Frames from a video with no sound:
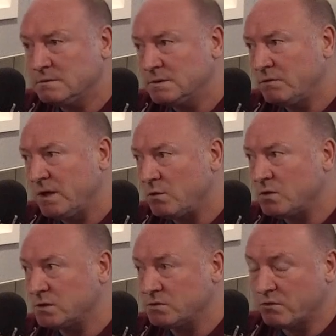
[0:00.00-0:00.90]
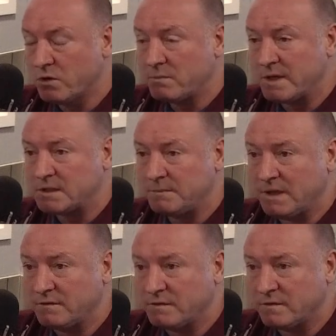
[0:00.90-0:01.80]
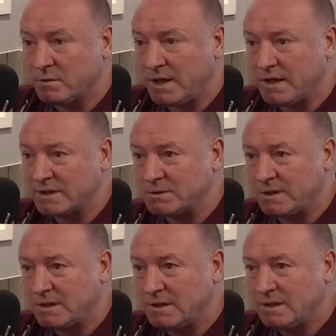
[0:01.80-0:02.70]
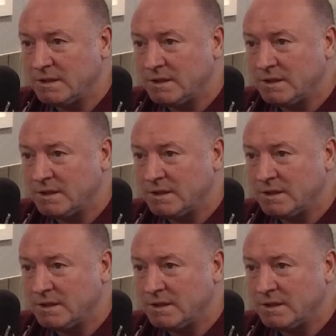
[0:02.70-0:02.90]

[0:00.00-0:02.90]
he really was. He was a roommate of mine for a while as well.